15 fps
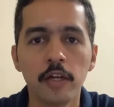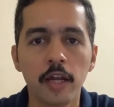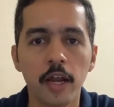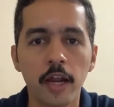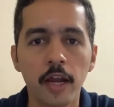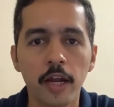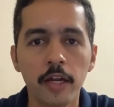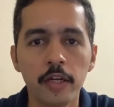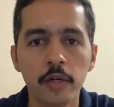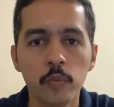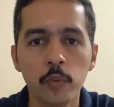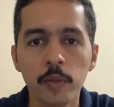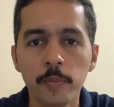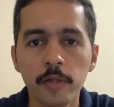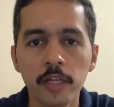and
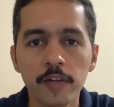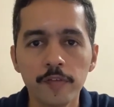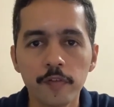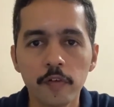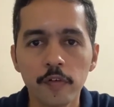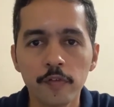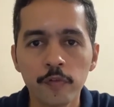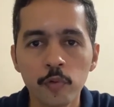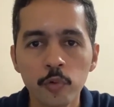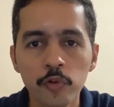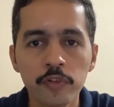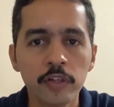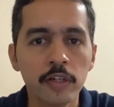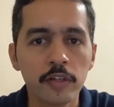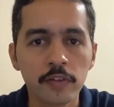we believe
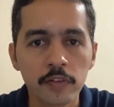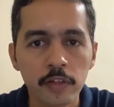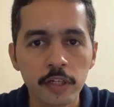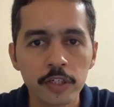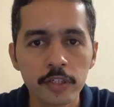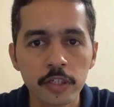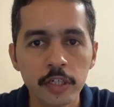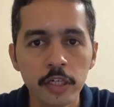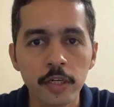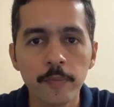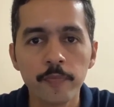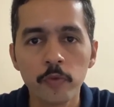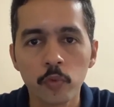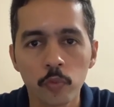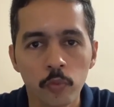foods and
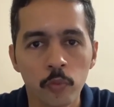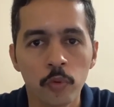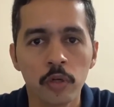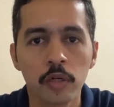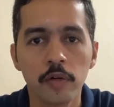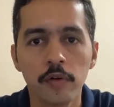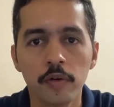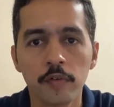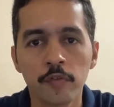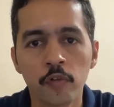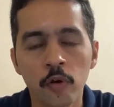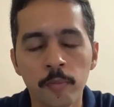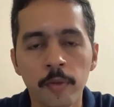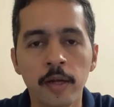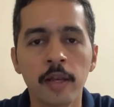discretionary would
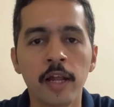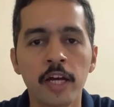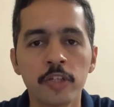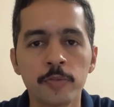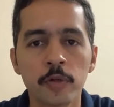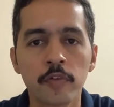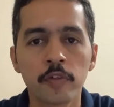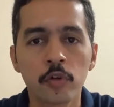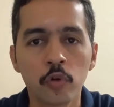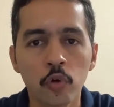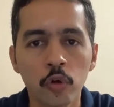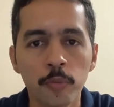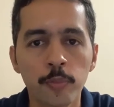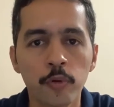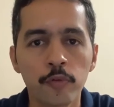form a large part of the
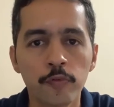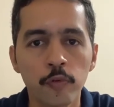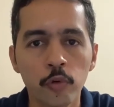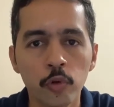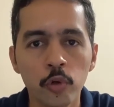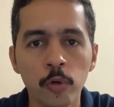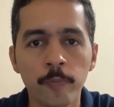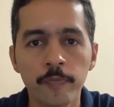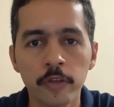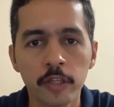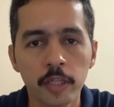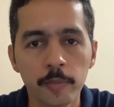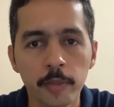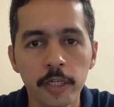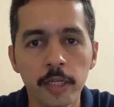core portfolio in
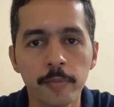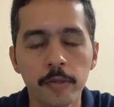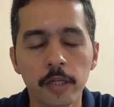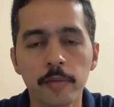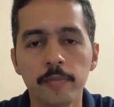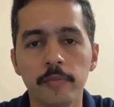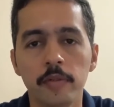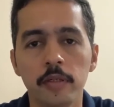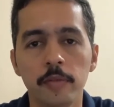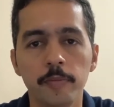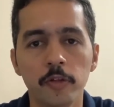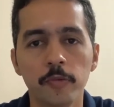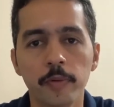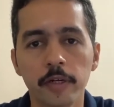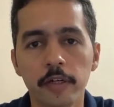the medium term
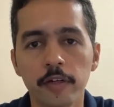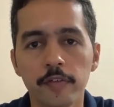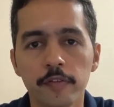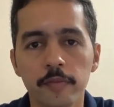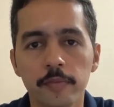perspective.